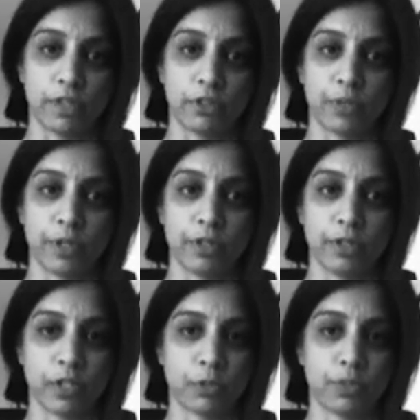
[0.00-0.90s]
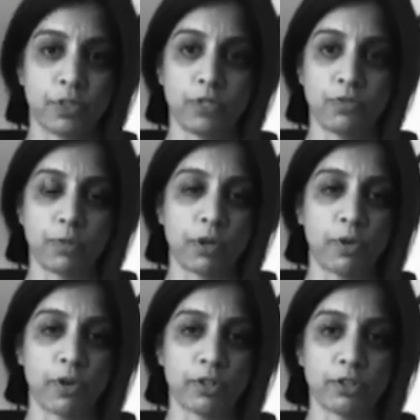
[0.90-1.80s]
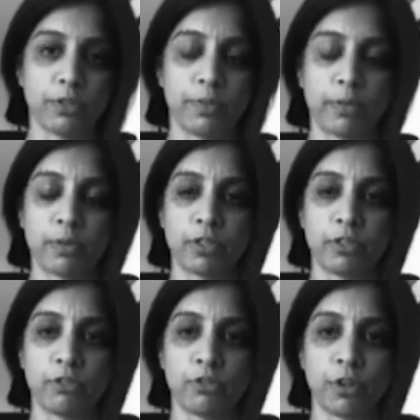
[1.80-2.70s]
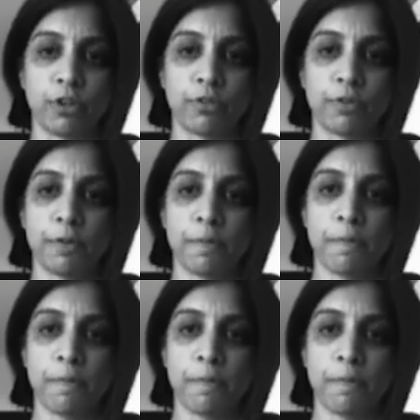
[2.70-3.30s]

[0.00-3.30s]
the experience and expertise from our partners to be able to do so.